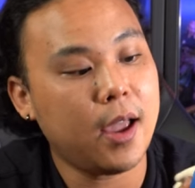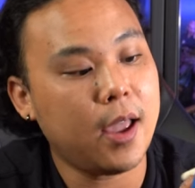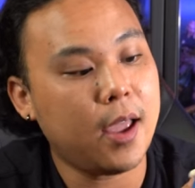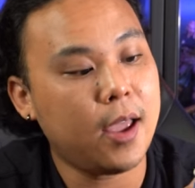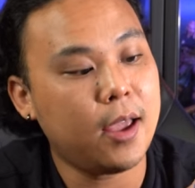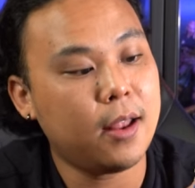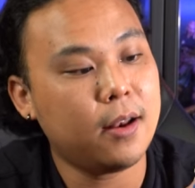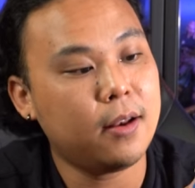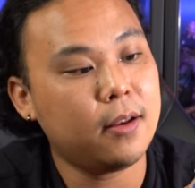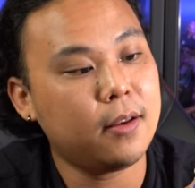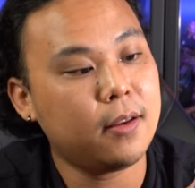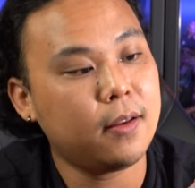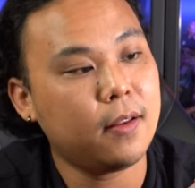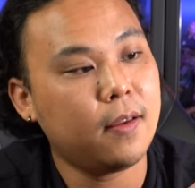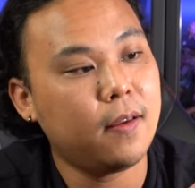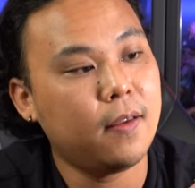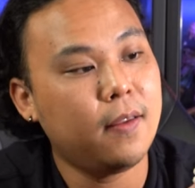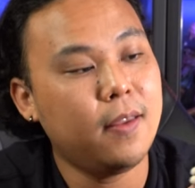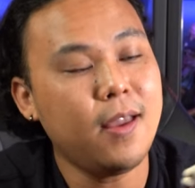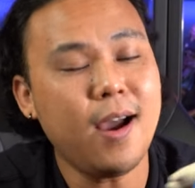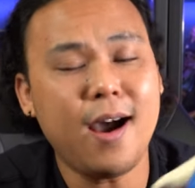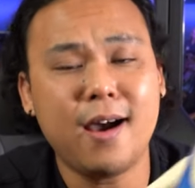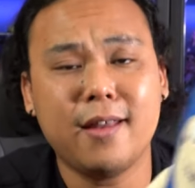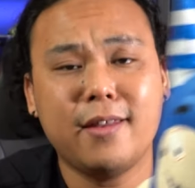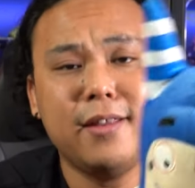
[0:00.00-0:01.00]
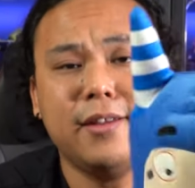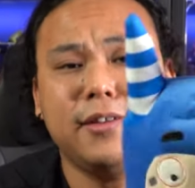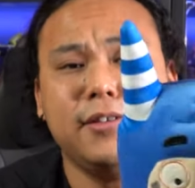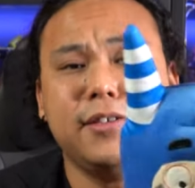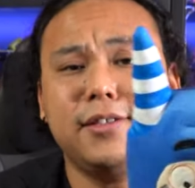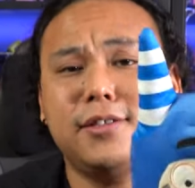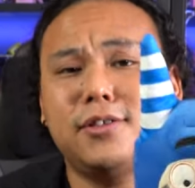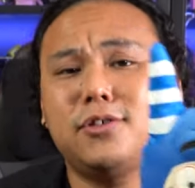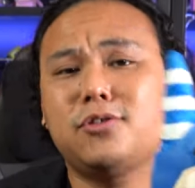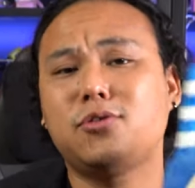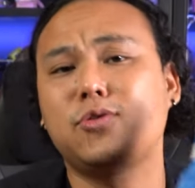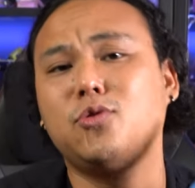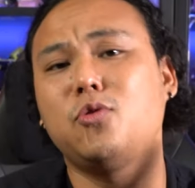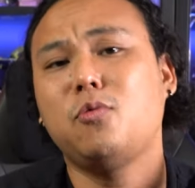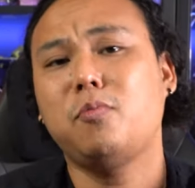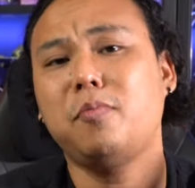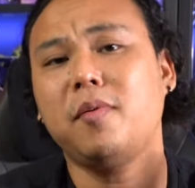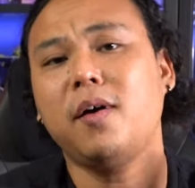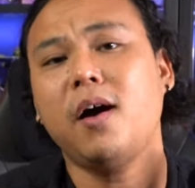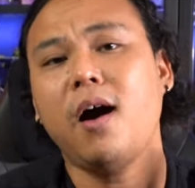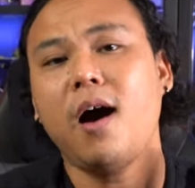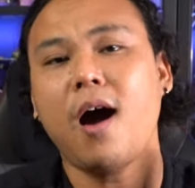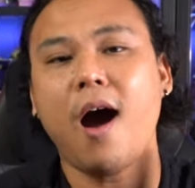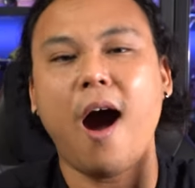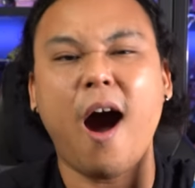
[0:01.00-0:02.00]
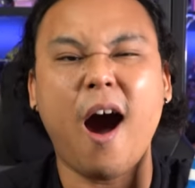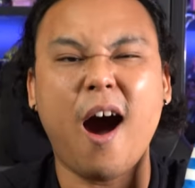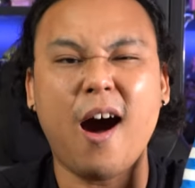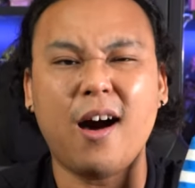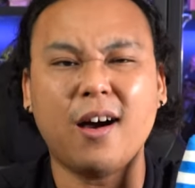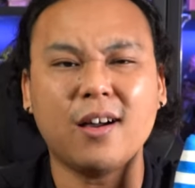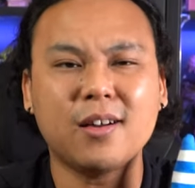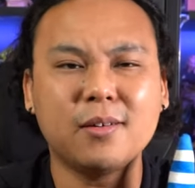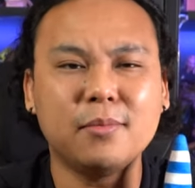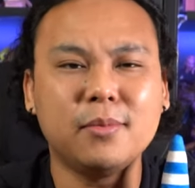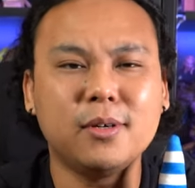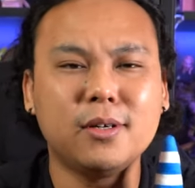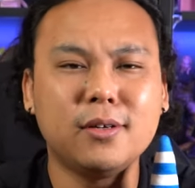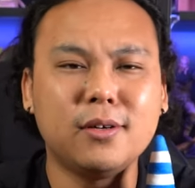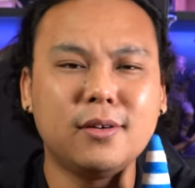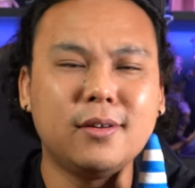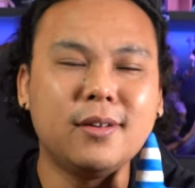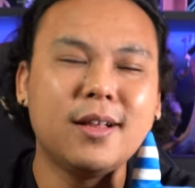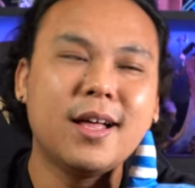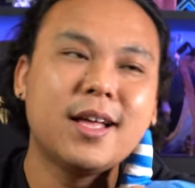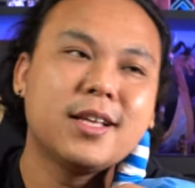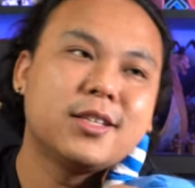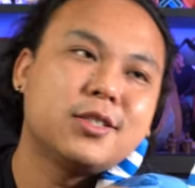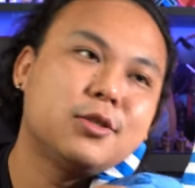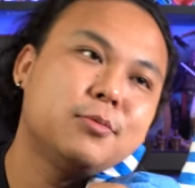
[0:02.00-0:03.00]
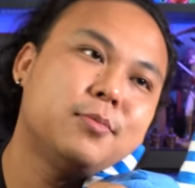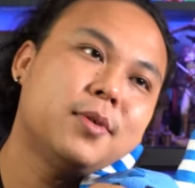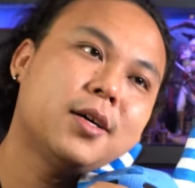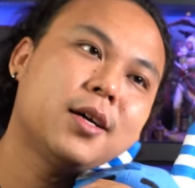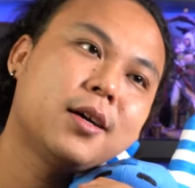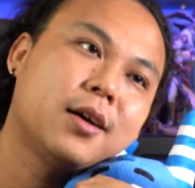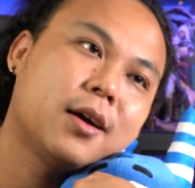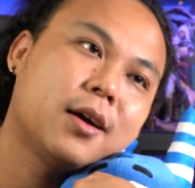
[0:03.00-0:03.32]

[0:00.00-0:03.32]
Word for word: And yeah, they're just super huggable, super